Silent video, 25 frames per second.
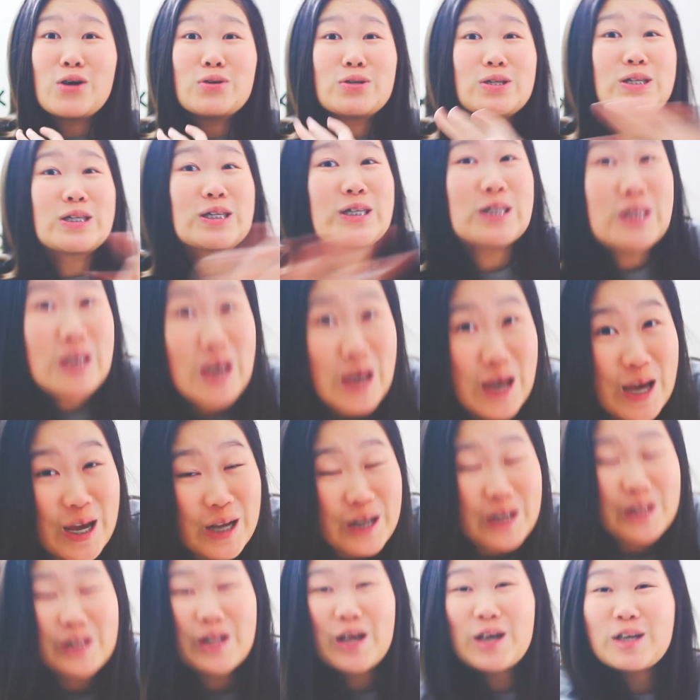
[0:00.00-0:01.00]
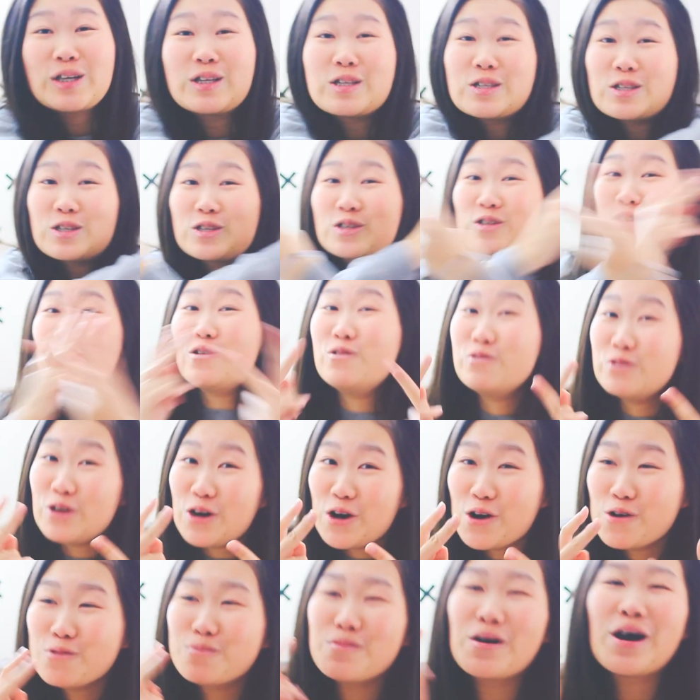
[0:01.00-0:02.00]
out sick! Like, it's so
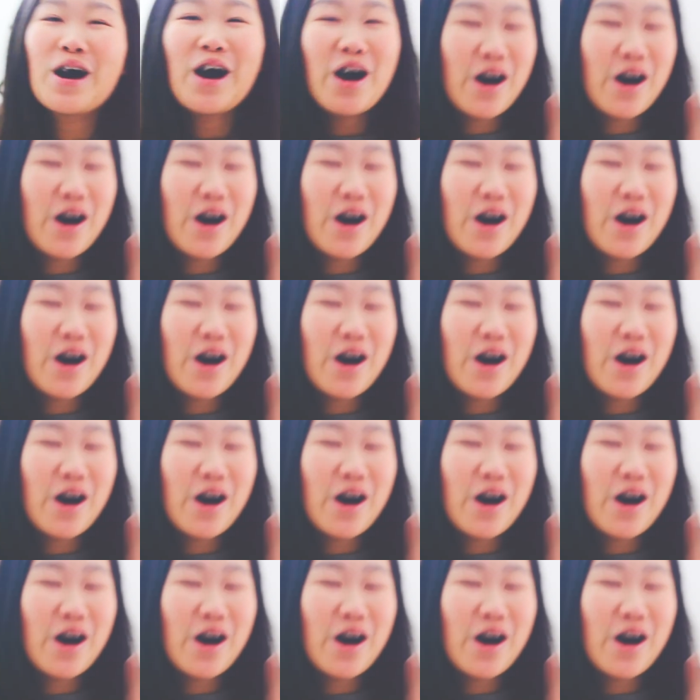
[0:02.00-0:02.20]
dope.